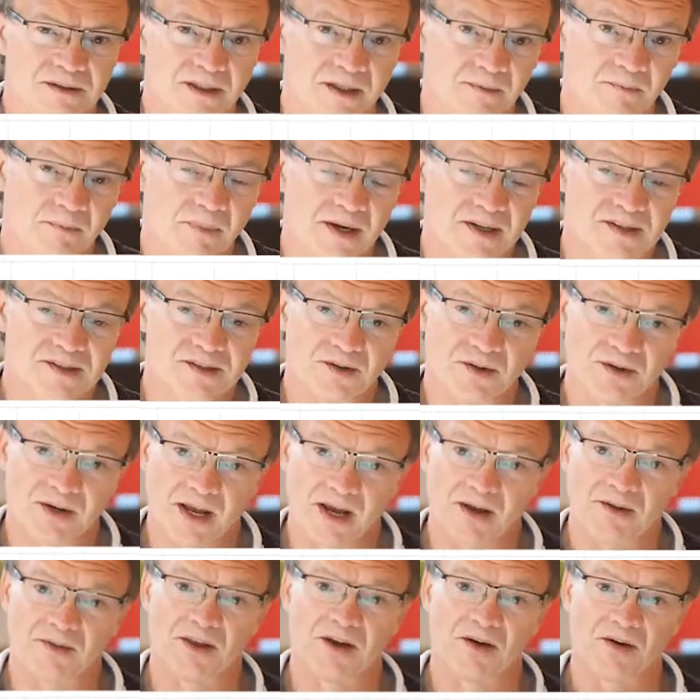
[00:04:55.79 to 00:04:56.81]
And based on
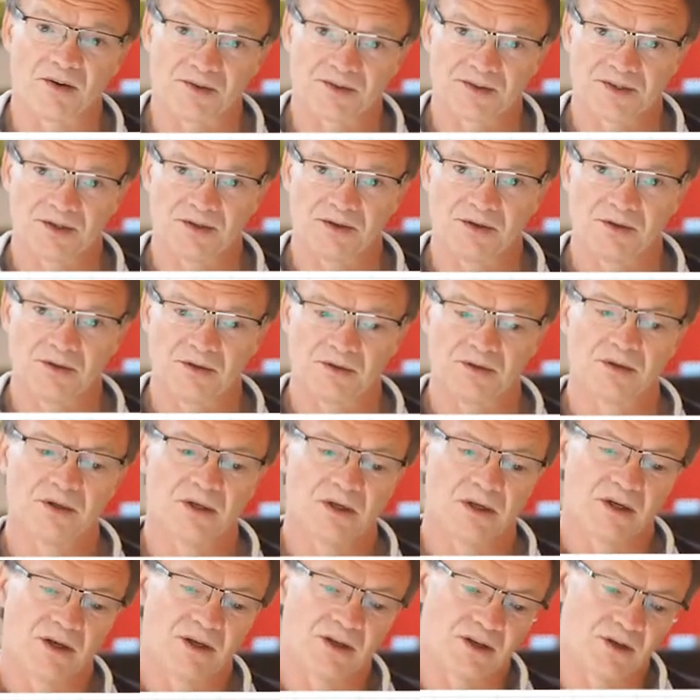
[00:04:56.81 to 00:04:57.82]
how they answer you,
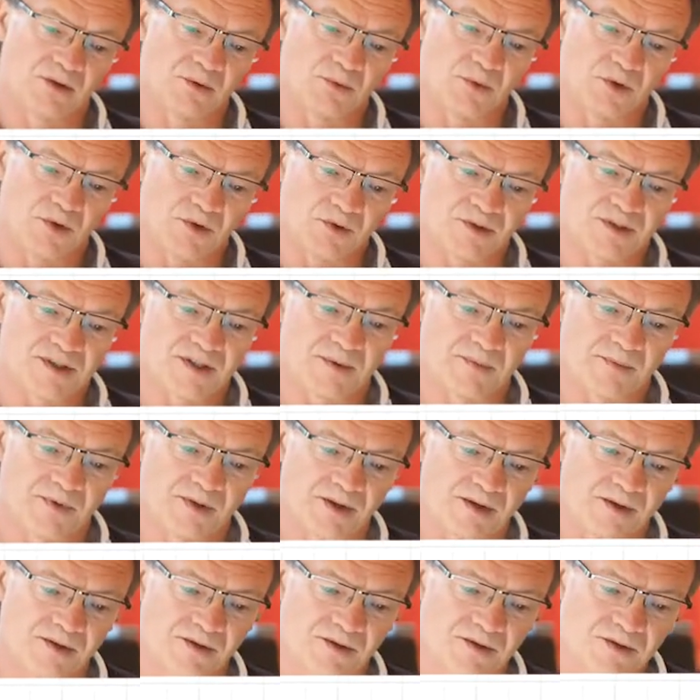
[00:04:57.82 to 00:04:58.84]
you would do
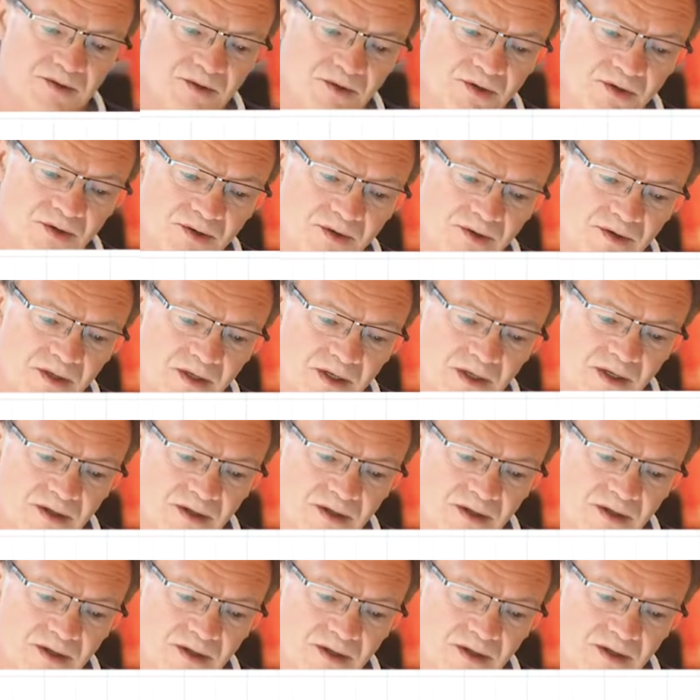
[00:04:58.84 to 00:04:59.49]
something in return.